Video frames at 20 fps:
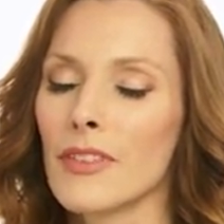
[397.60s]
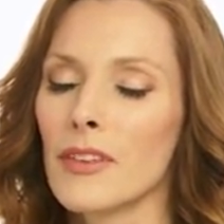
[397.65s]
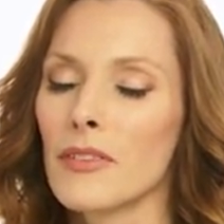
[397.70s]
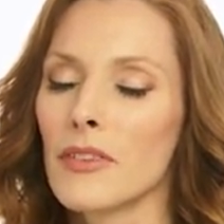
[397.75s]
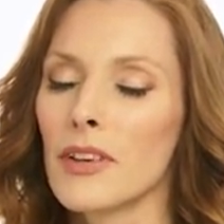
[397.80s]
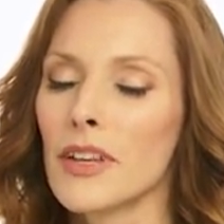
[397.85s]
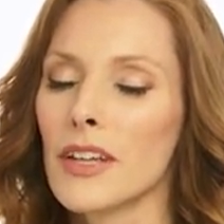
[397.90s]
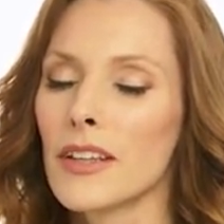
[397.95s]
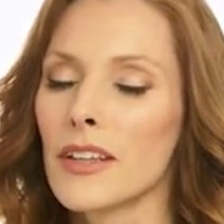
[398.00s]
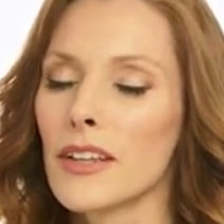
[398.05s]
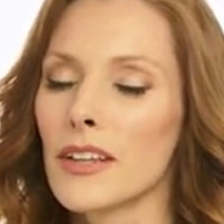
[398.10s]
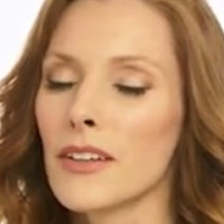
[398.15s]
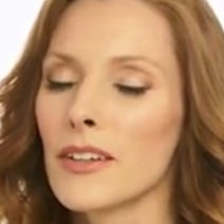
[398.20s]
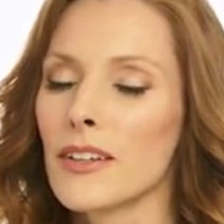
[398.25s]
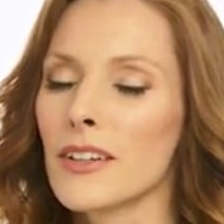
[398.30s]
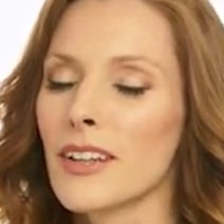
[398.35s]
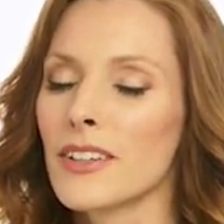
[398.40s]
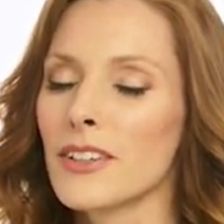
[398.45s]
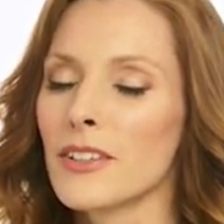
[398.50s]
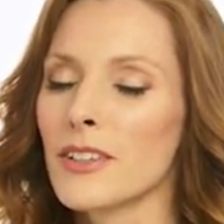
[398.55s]
Really good.
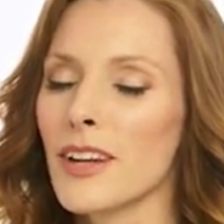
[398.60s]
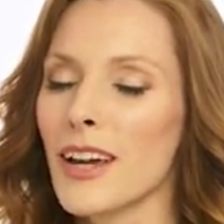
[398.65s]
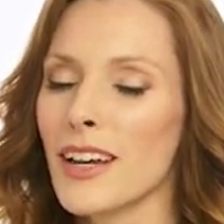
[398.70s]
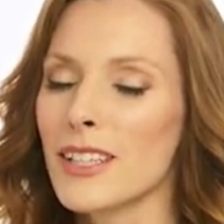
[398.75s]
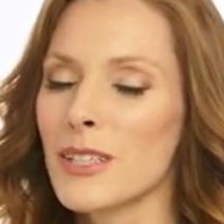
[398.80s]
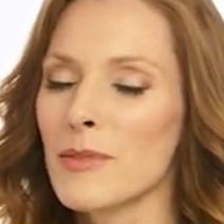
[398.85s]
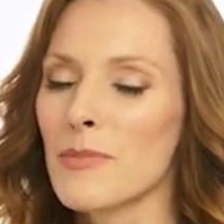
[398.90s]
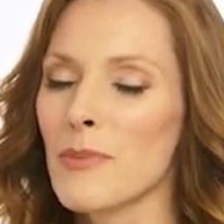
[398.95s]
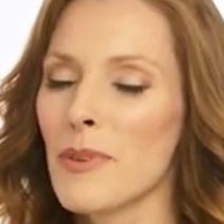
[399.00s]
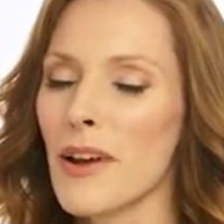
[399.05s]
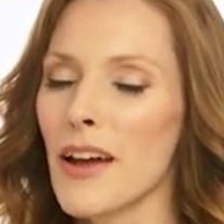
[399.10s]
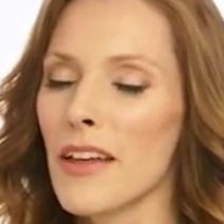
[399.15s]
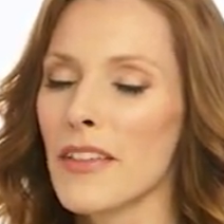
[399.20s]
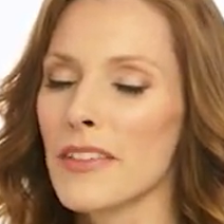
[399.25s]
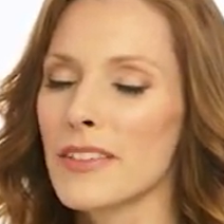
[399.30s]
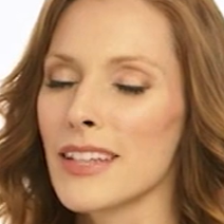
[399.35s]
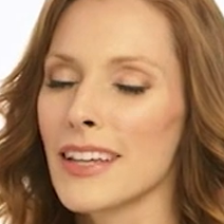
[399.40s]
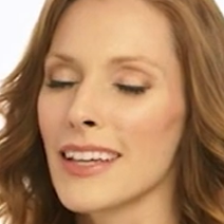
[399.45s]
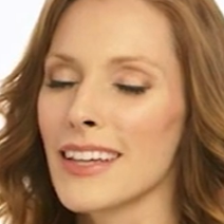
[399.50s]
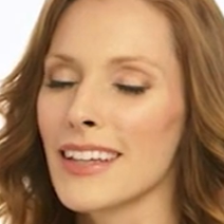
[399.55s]
And on your next breath,
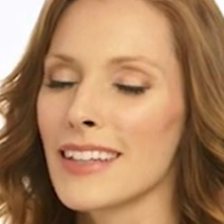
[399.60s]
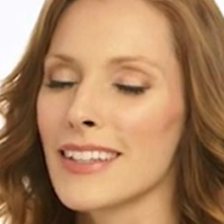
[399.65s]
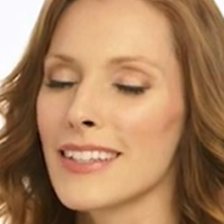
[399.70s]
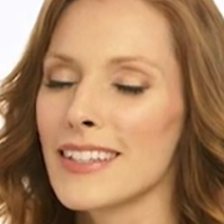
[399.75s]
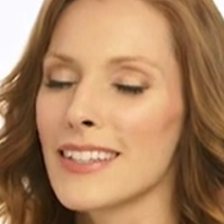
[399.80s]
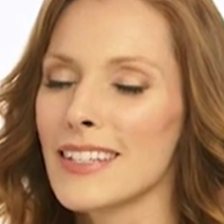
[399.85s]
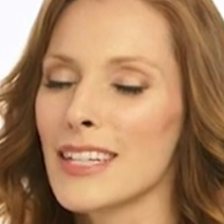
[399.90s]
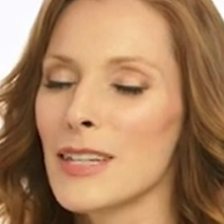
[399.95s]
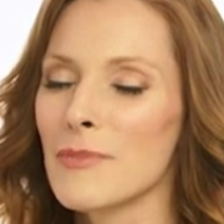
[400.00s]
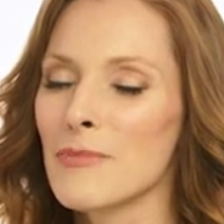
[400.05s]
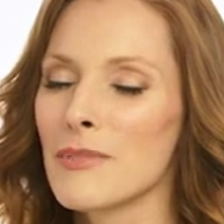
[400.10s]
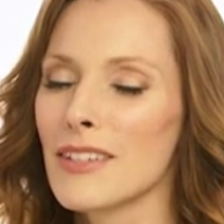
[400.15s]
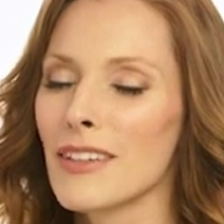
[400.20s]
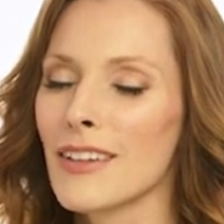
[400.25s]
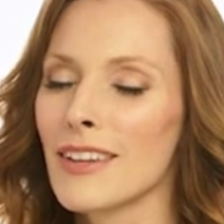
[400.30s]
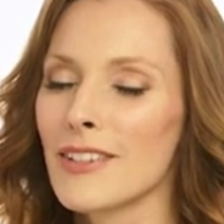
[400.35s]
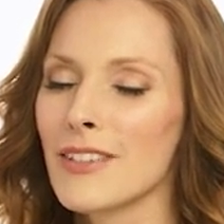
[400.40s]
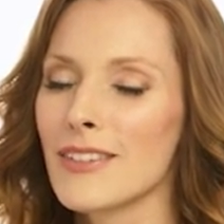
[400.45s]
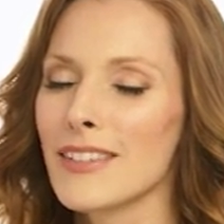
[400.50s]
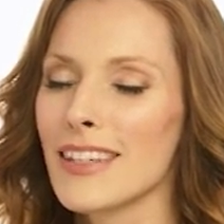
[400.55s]
taking a deep,
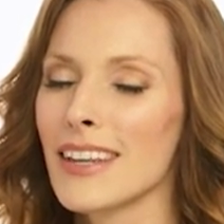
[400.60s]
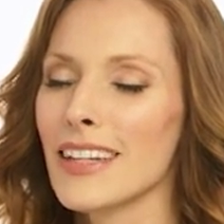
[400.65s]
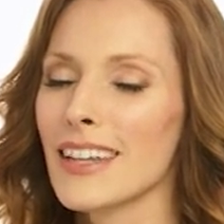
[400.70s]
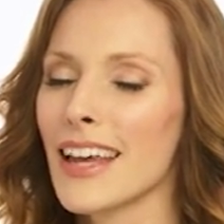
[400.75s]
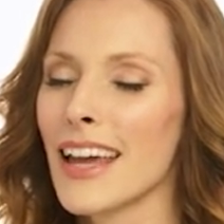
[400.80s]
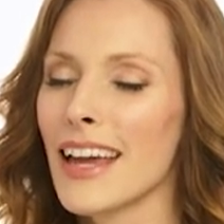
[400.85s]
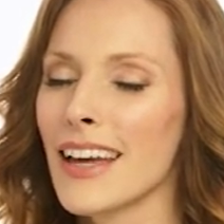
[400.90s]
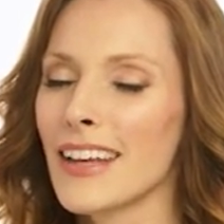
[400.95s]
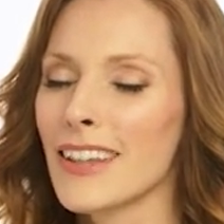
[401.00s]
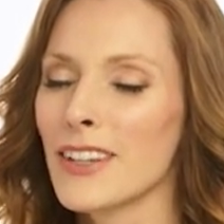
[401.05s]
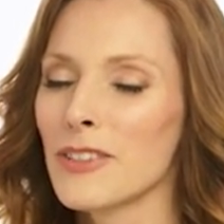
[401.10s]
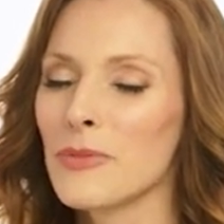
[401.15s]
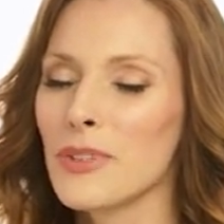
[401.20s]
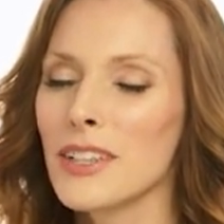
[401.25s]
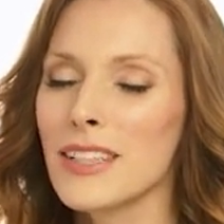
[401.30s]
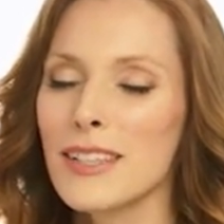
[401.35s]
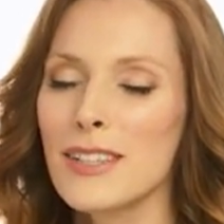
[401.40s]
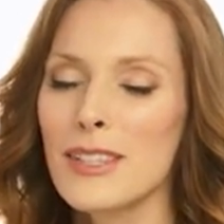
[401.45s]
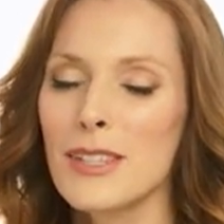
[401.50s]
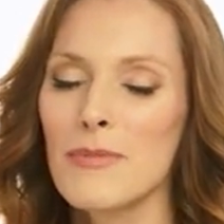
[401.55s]
delicious inhale and
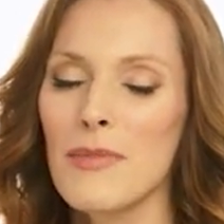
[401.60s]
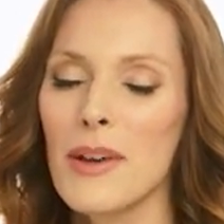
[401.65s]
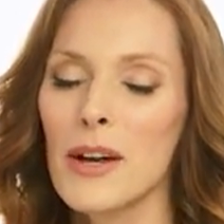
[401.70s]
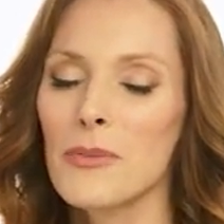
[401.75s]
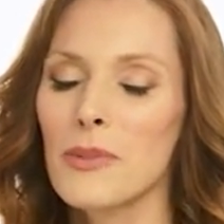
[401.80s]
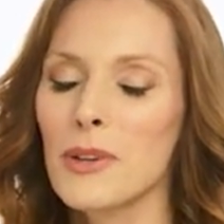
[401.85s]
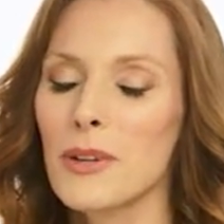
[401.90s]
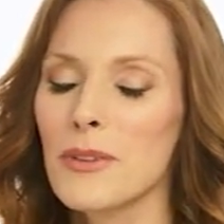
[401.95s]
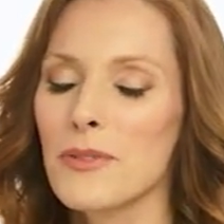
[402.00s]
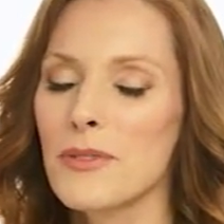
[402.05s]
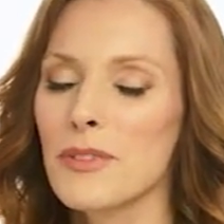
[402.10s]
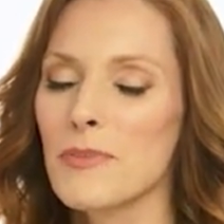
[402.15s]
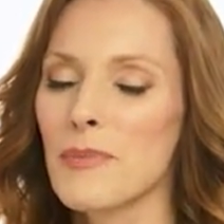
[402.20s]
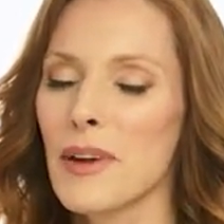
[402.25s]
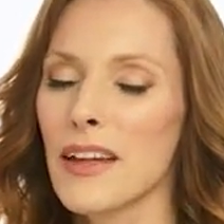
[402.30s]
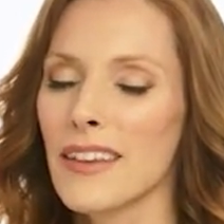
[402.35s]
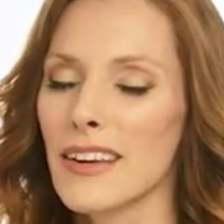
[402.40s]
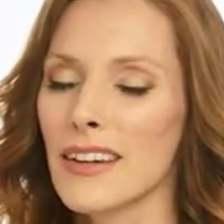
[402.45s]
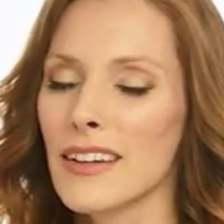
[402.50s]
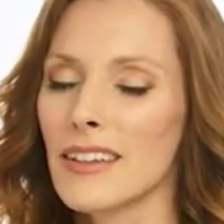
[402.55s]
really smell what you're
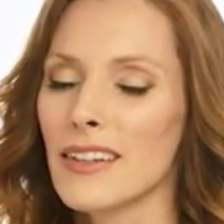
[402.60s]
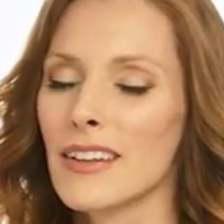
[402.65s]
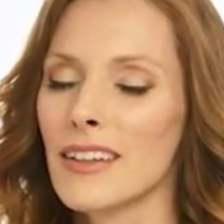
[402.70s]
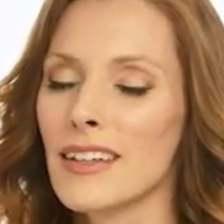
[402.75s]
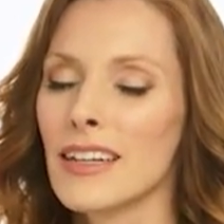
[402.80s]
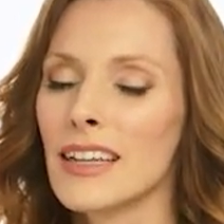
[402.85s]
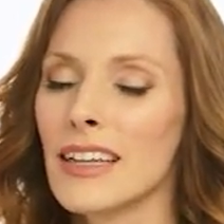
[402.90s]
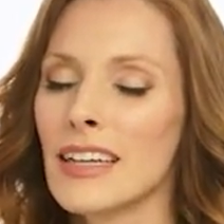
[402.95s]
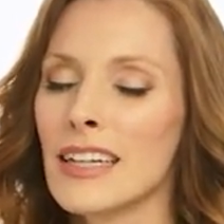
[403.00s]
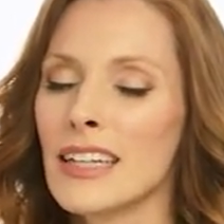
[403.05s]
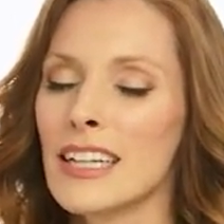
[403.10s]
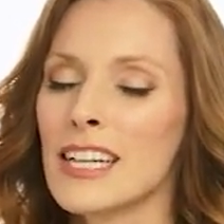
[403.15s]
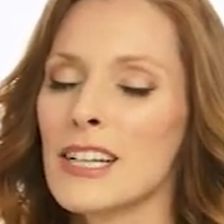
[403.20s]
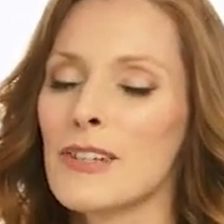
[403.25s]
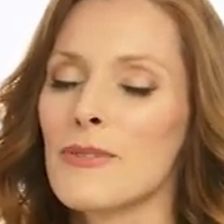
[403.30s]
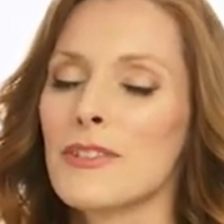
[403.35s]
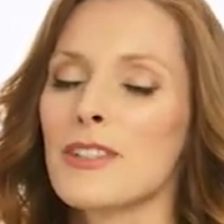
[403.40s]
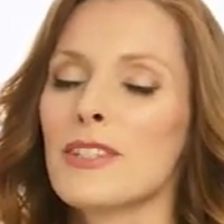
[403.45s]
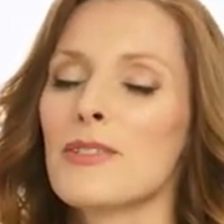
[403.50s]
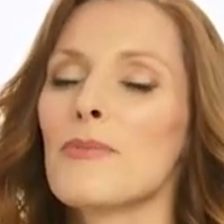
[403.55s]
smelling.
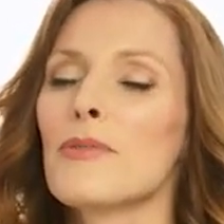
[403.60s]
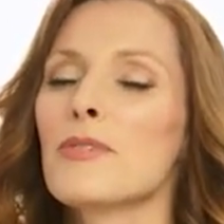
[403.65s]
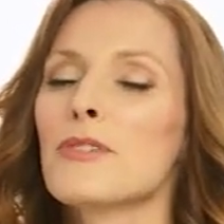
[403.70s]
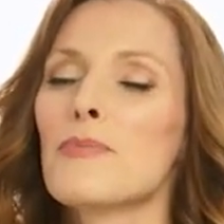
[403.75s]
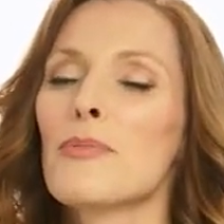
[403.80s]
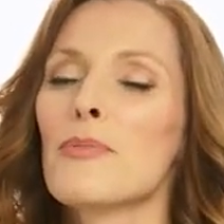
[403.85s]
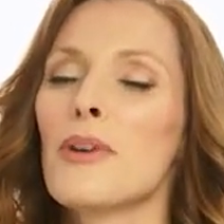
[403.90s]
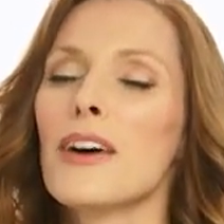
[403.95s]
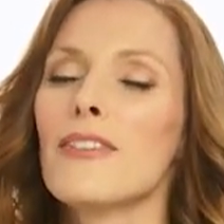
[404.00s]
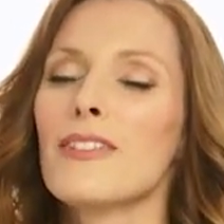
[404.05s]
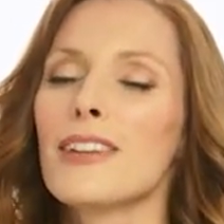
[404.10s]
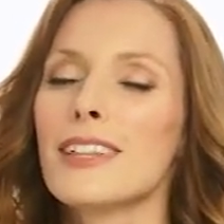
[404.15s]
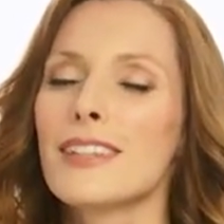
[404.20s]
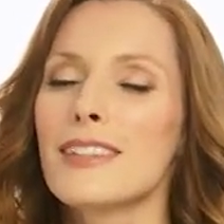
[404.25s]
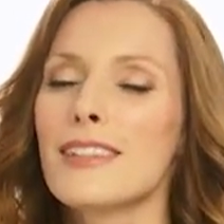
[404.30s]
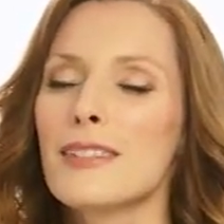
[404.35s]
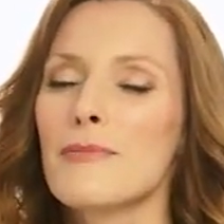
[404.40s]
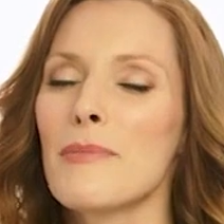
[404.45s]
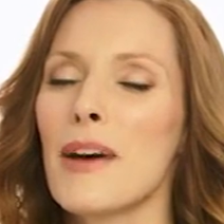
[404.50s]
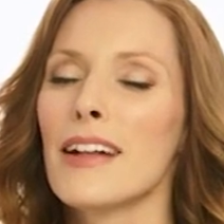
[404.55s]
What's the most prevalent
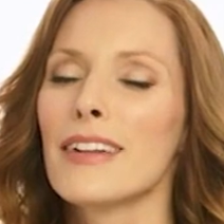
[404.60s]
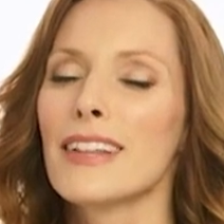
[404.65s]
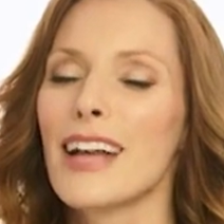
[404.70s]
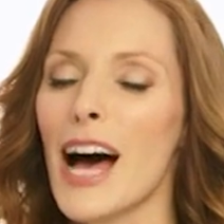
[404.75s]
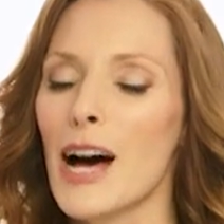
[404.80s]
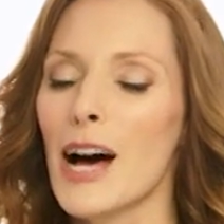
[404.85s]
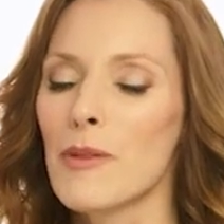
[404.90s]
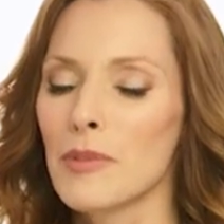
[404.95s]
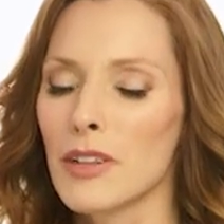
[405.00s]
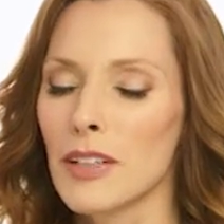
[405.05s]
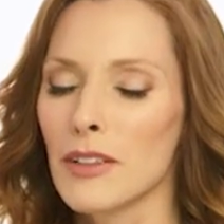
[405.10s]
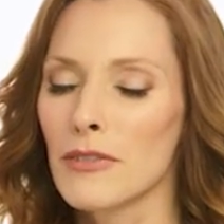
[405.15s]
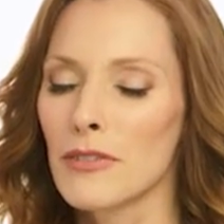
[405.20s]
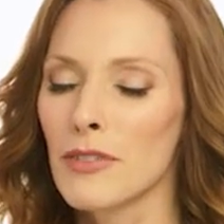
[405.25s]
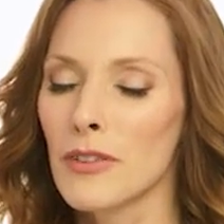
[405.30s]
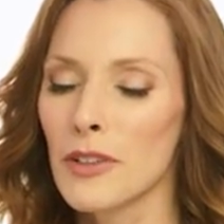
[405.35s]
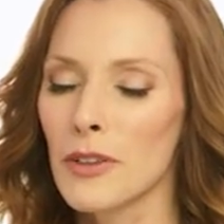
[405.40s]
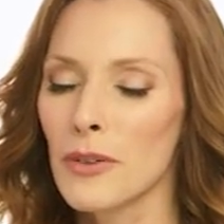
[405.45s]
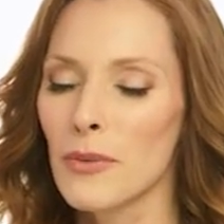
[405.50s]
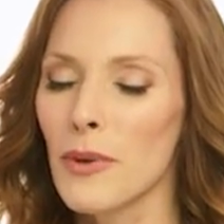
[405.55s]
smell happening
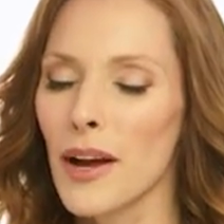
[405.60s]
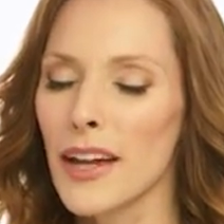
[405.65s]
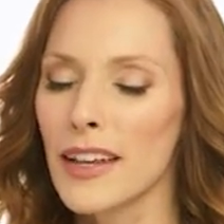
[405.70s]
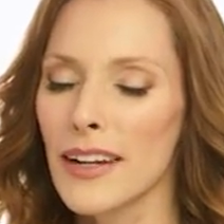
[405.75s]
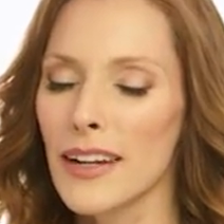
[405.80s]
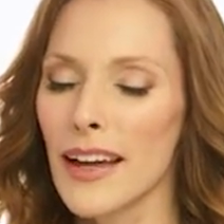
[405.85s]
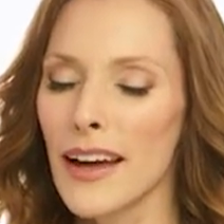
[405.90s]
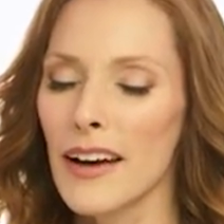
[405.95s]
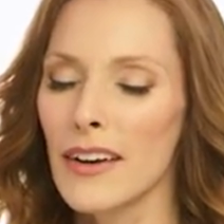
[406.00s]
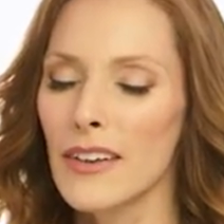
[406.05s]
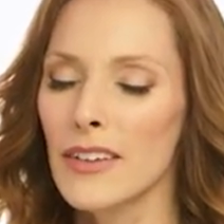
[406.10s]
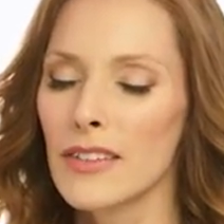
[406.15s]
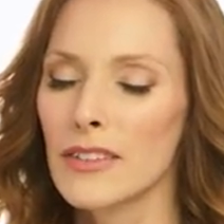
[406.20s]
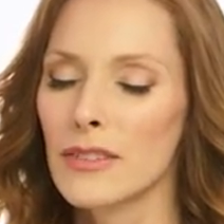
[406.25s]
for you right now?